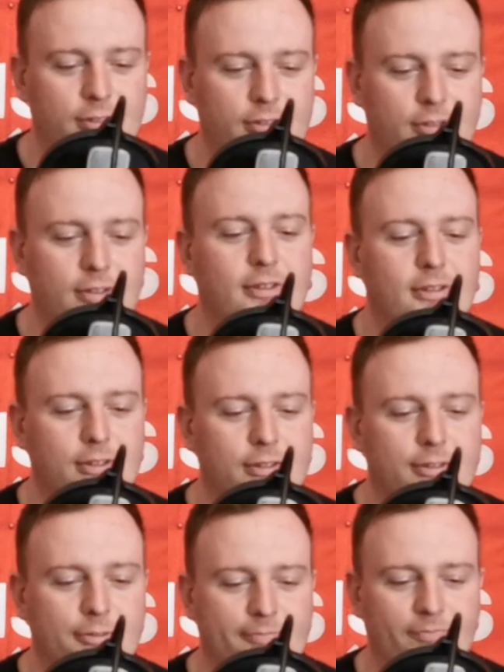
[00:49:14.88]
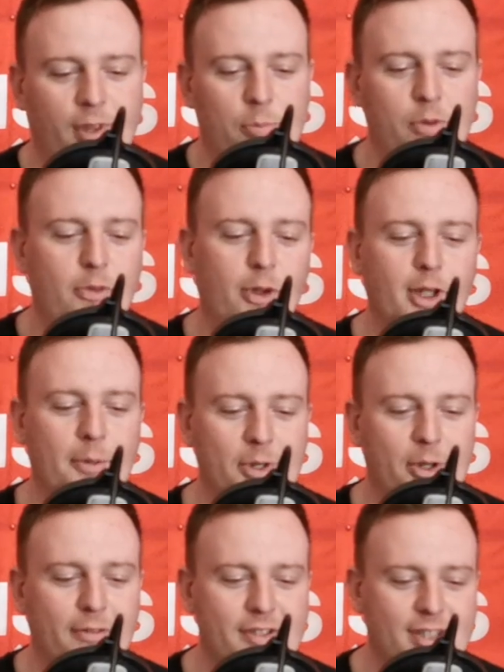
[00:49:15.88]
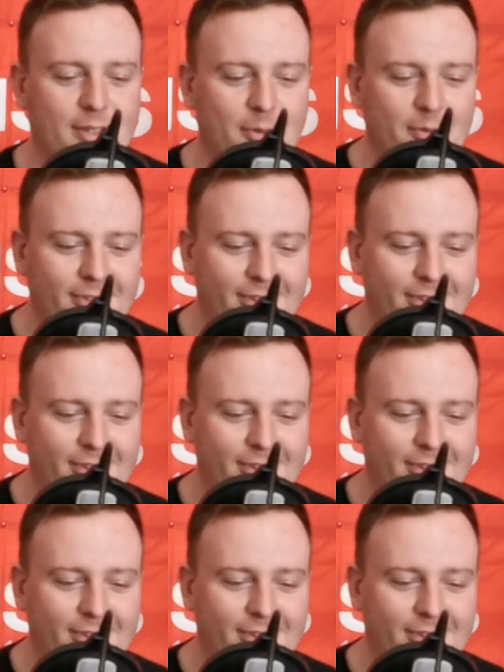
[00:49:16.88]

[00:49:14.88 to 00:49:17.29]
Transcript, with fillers: me. All yeah, yeah, we've all loved it over yeah, him.